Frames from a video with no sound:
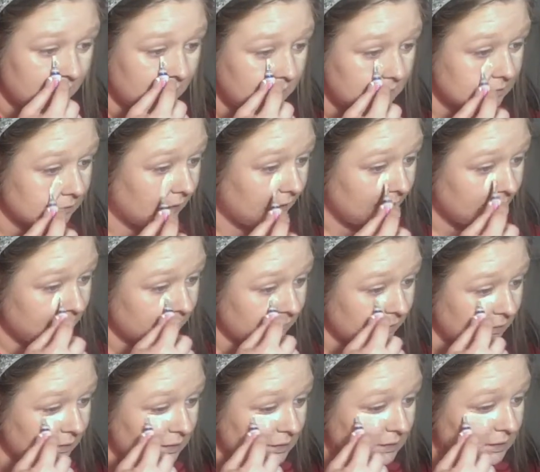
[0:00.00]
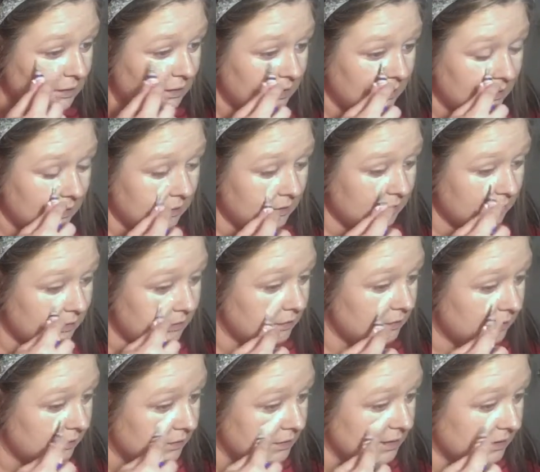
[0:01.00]
so I don't really need
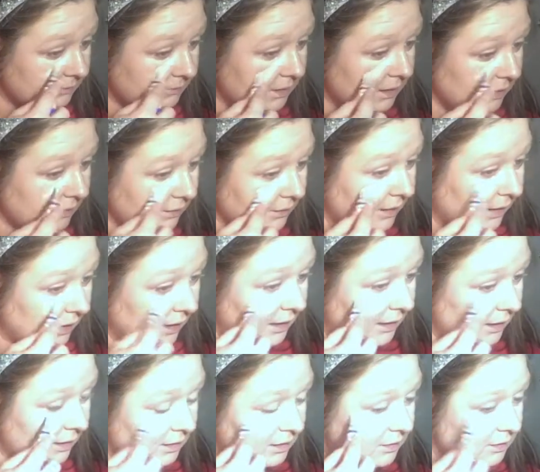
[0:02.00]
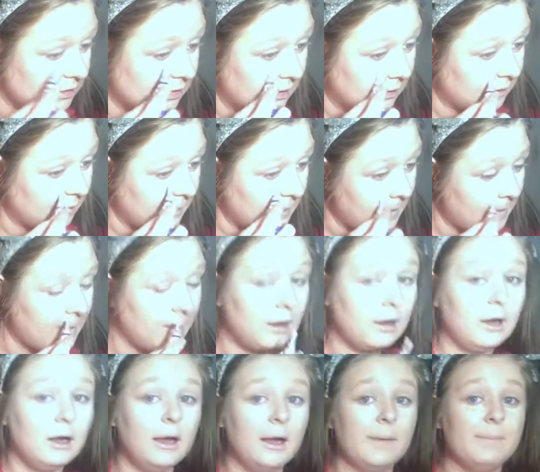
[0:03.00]
something like
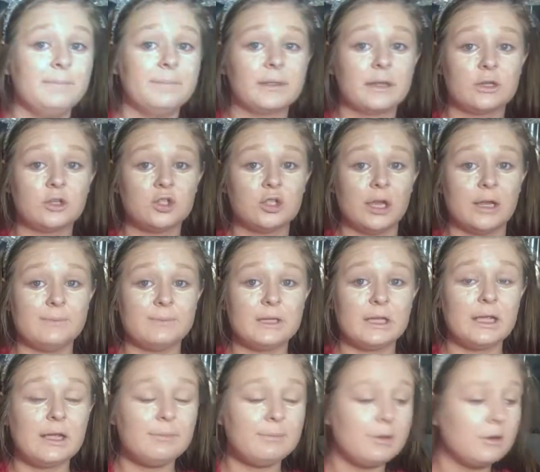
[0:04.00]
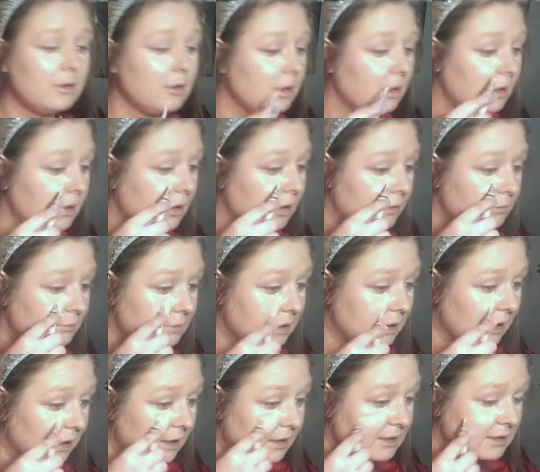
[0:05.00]
Shape Tape,
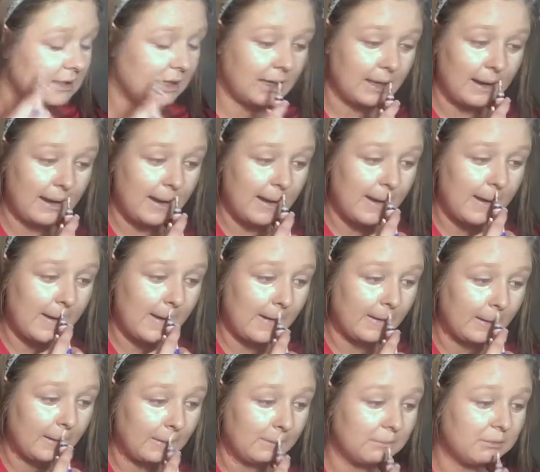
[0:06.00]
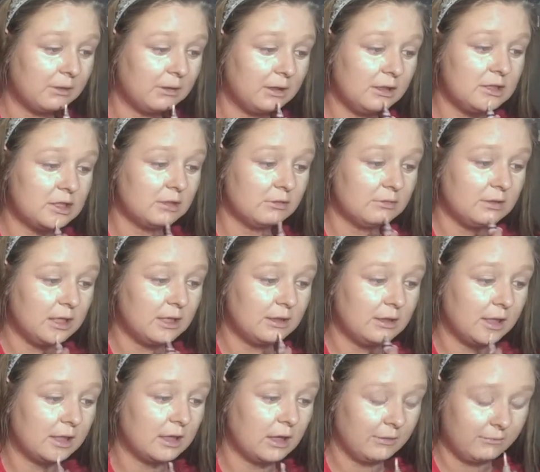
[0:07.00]
because I really don't need
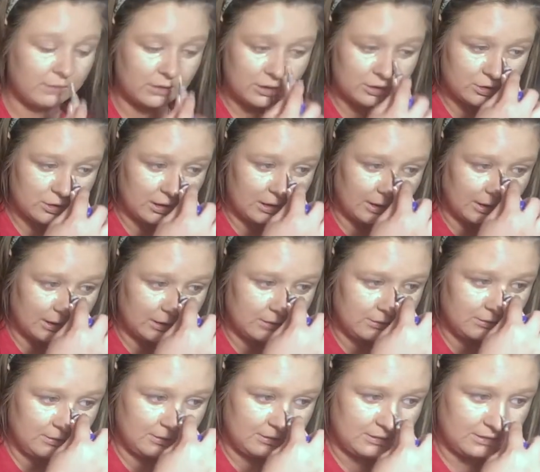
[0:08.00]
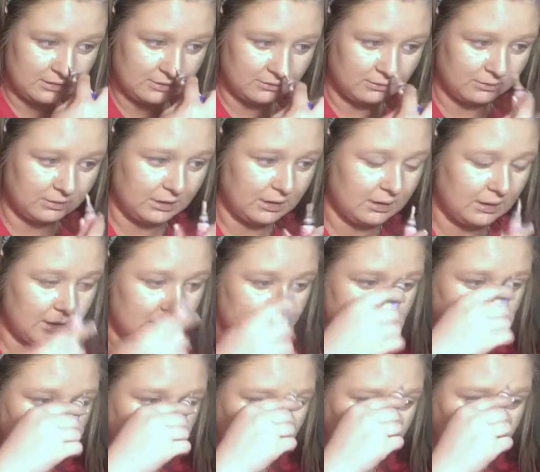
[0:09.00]
the coverage. Like, I do this solely
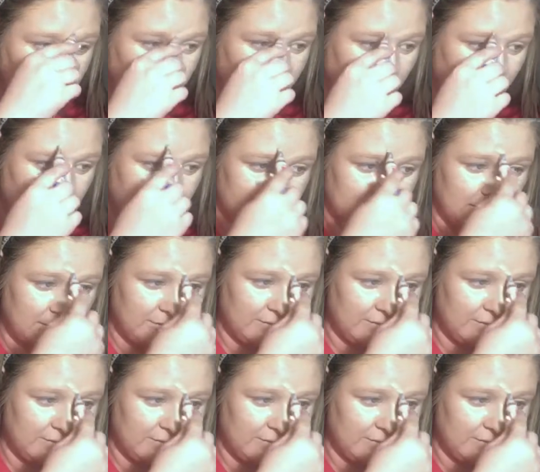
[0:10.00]
to like brighten my